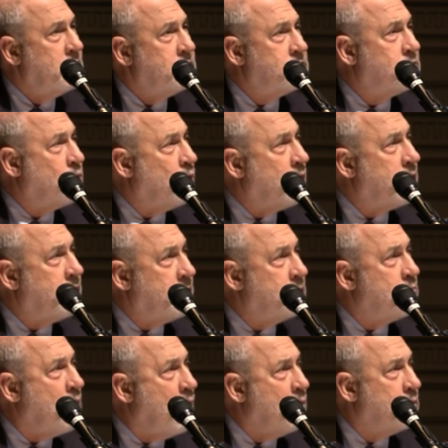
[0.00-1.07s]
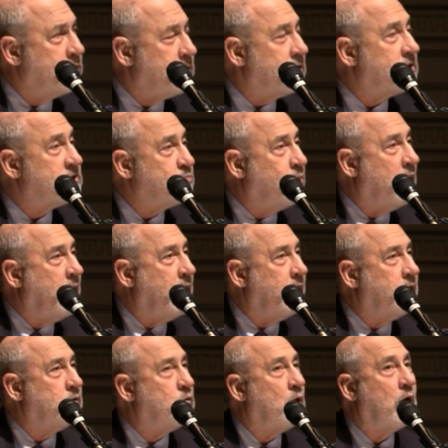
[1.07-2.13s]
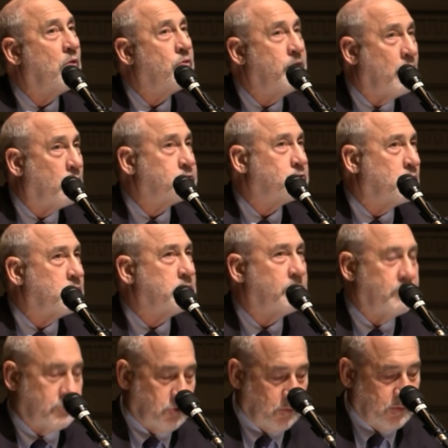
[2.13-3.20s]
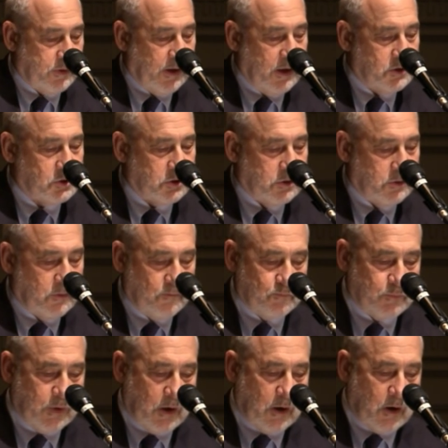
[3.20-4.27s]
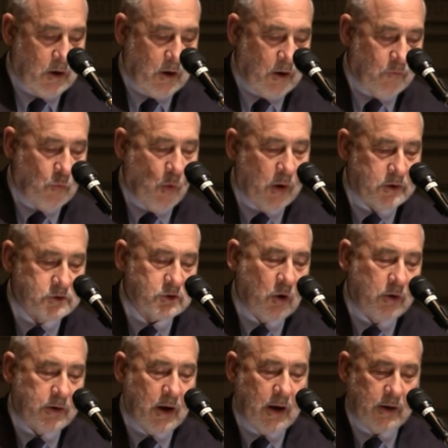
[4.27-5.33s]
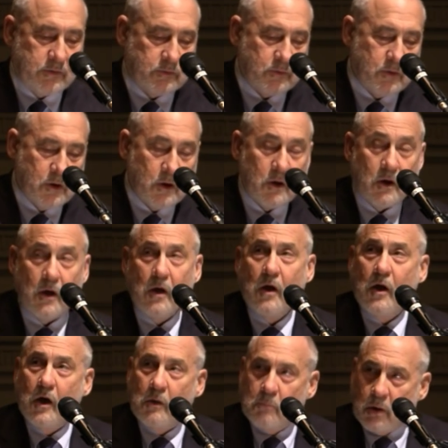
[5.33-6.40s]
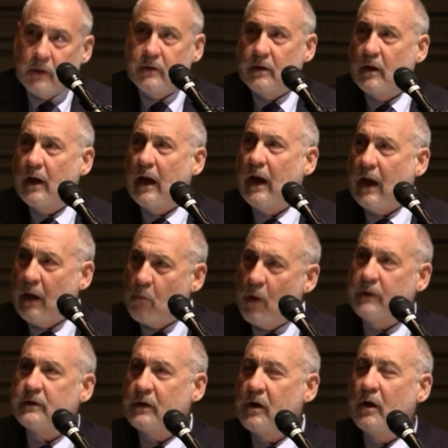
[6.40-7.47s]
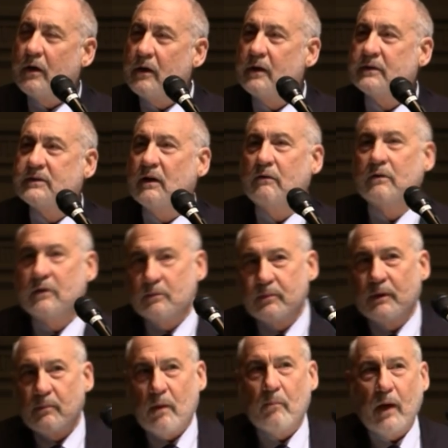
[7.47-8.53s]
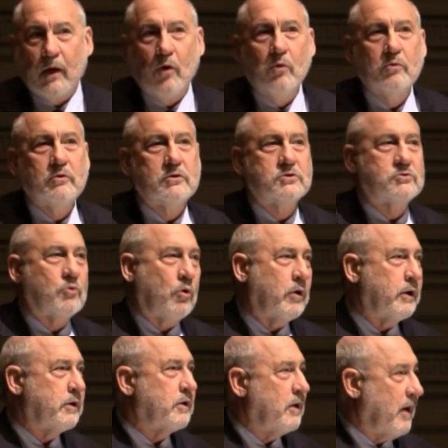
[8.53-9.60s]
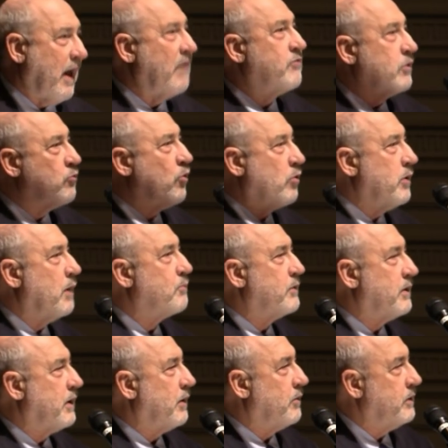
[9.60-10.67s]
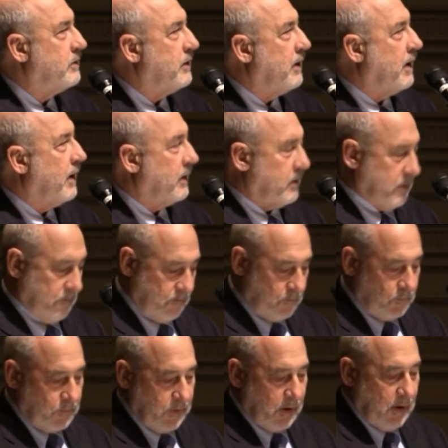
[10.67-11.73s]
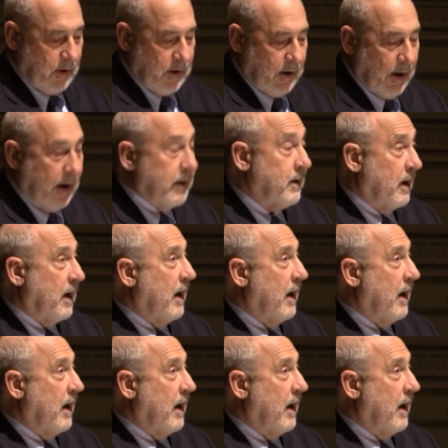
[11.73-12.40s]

to in a moment to explain the alternative interpretation uh, of what has gone on. But I wanted to go, uh, tell a little bit about my own story, having grown up in Gary, Indiana. I